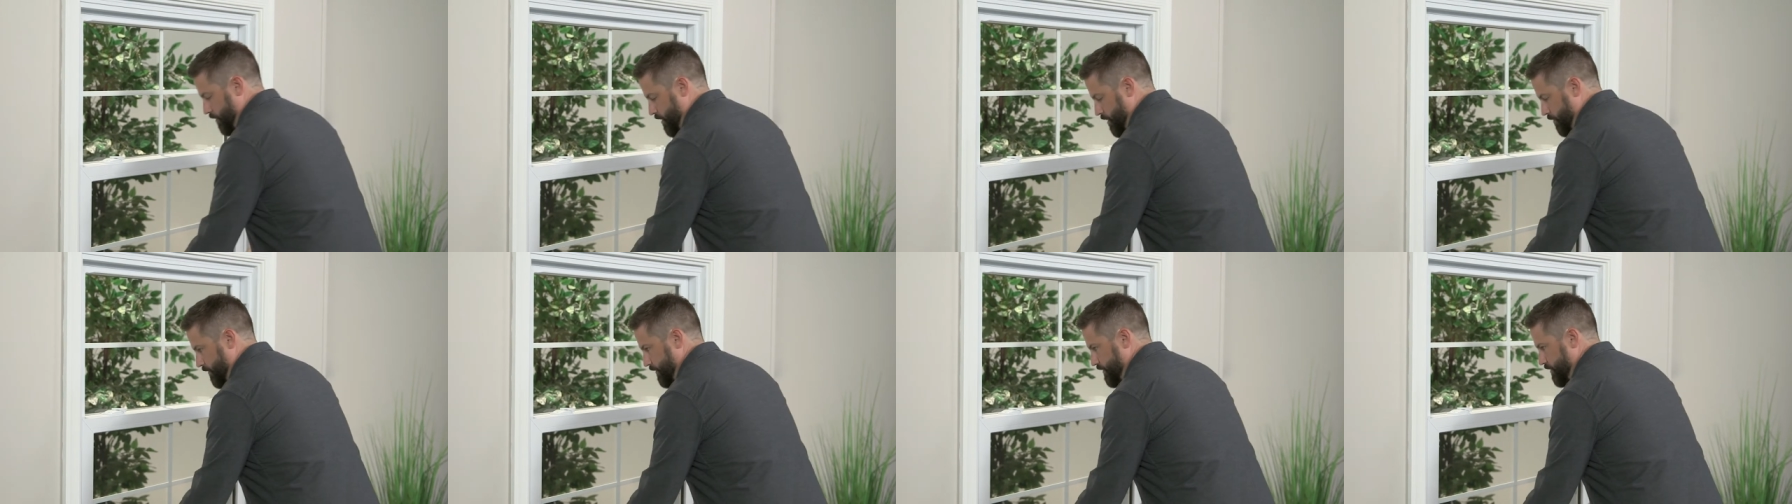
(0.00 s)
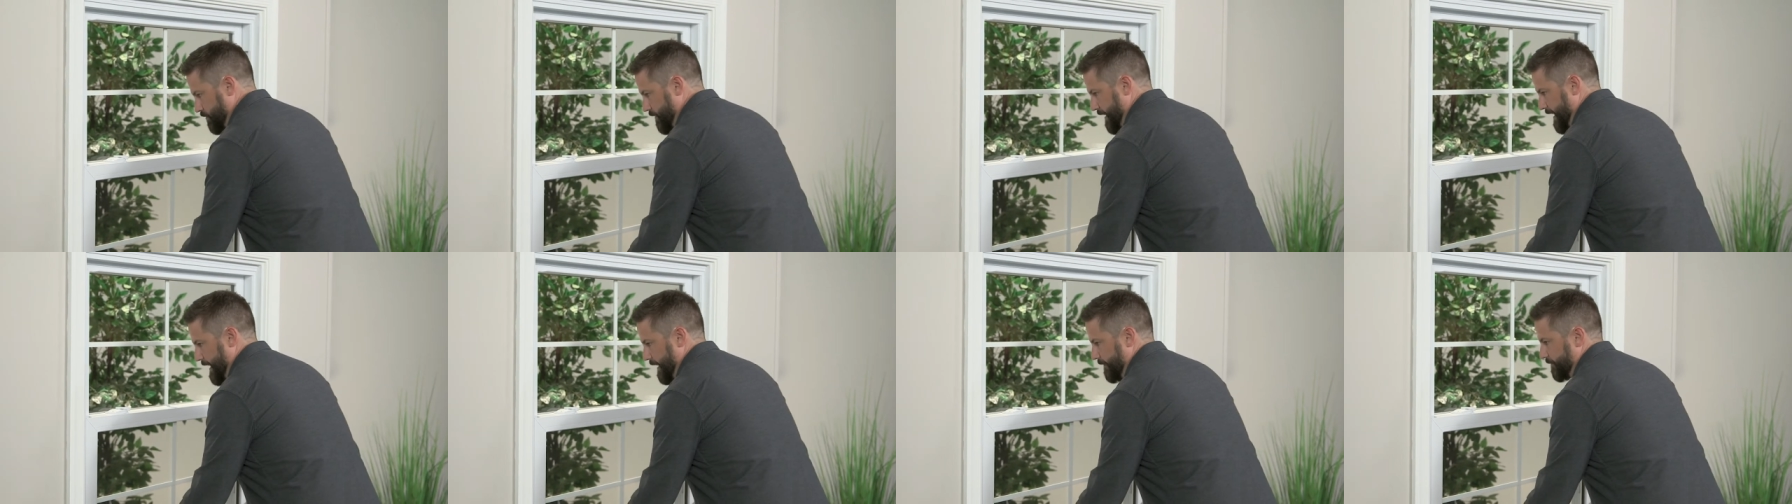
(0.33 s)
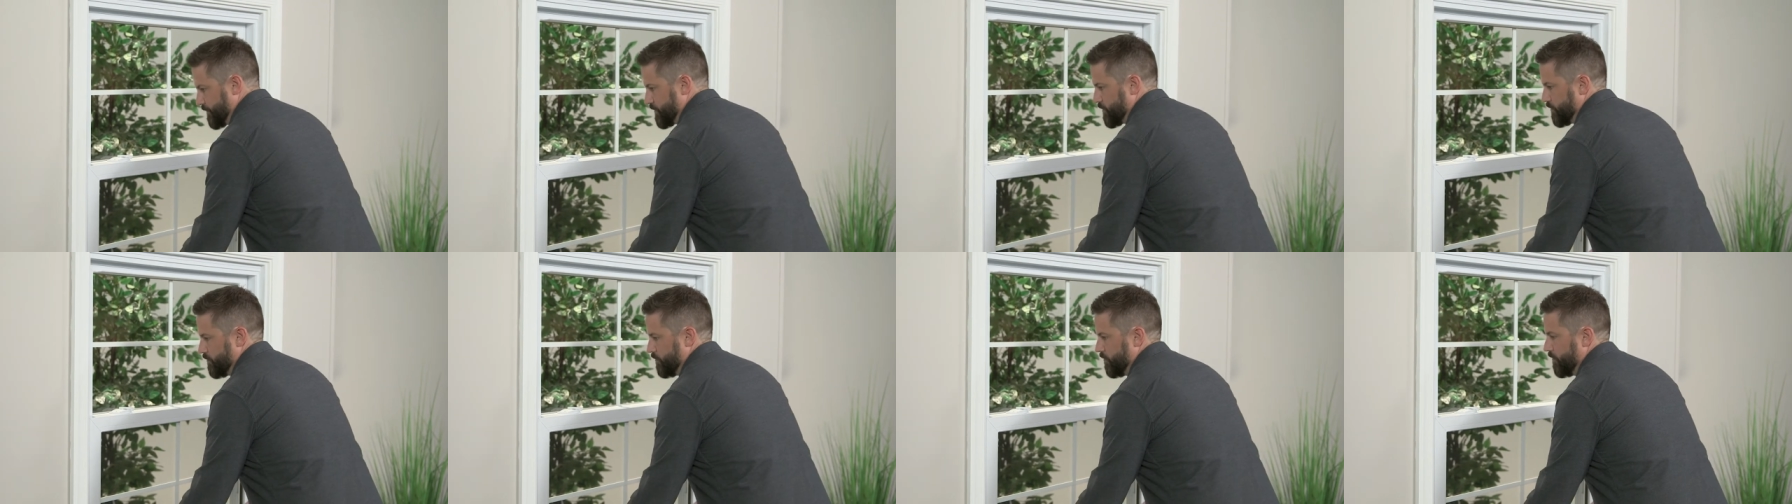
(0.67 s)
are going to have
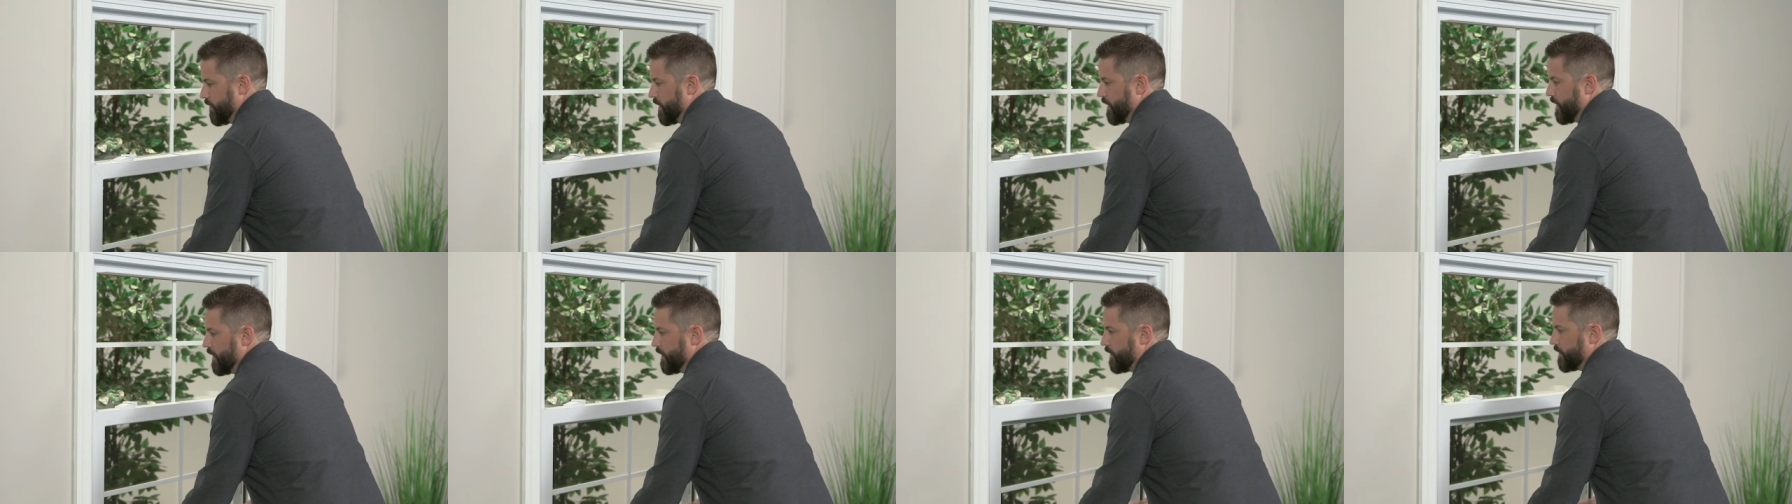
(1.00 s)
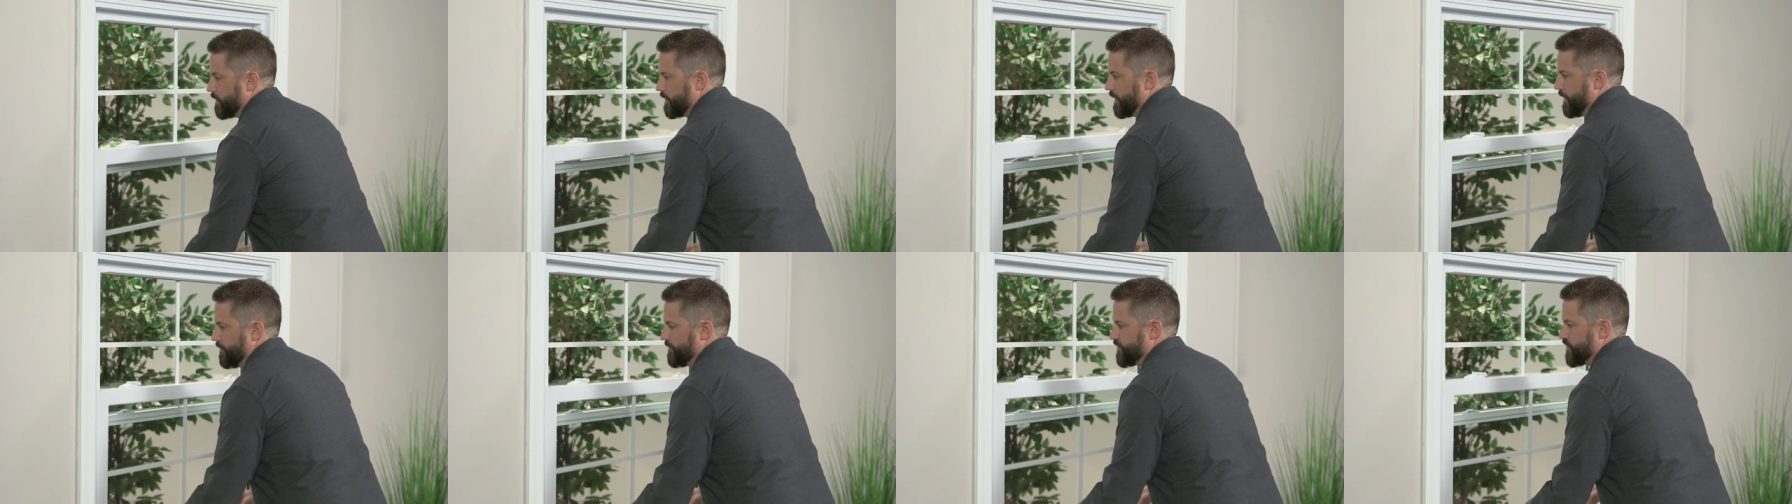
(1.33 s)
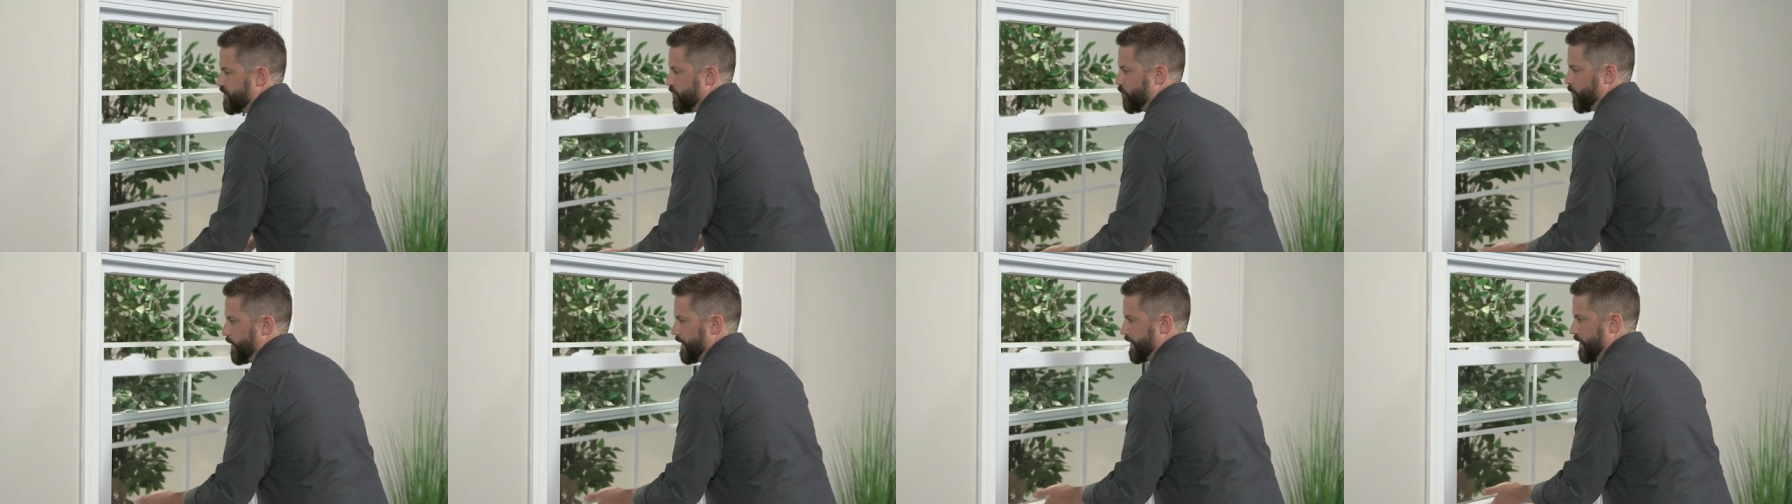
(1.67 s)
to lift
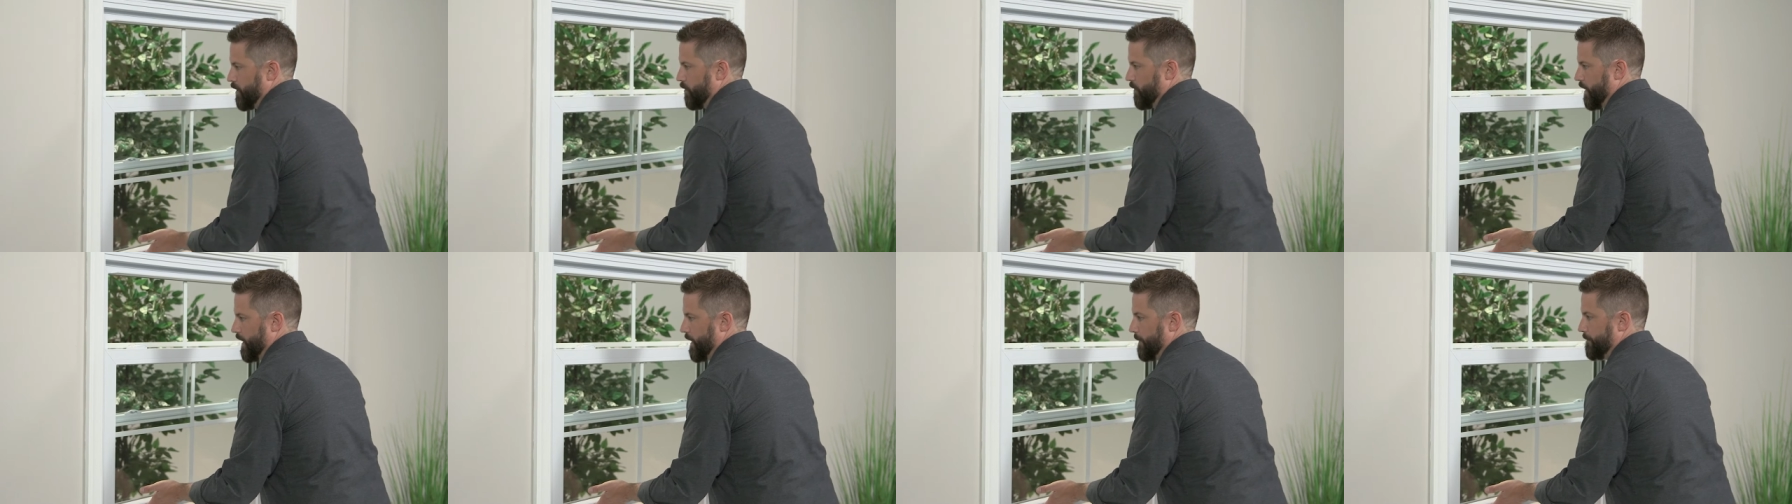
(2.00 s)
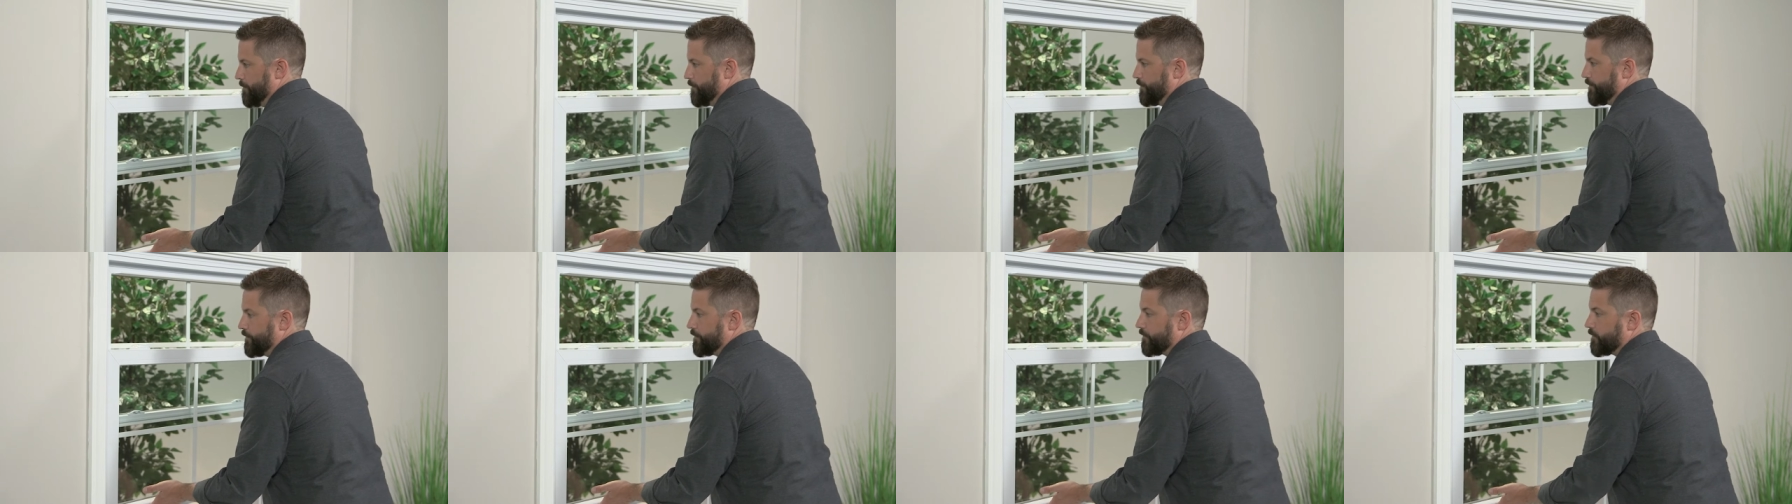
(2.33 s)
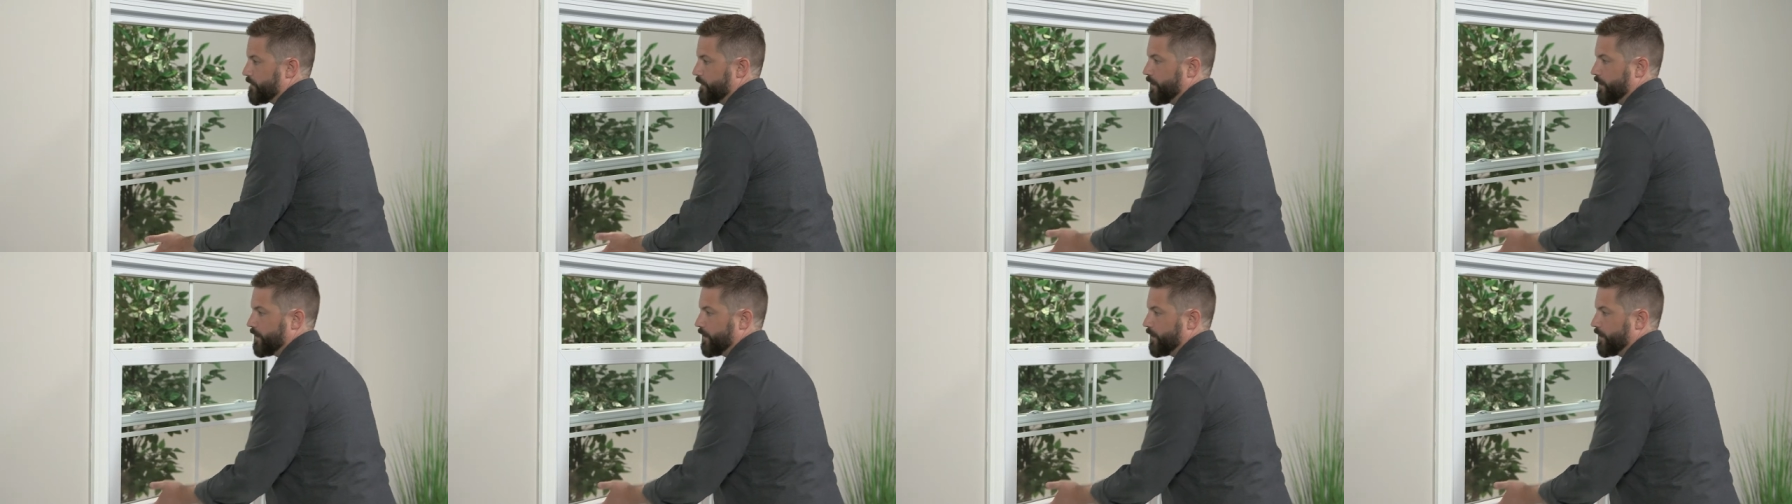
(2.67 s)
your window up,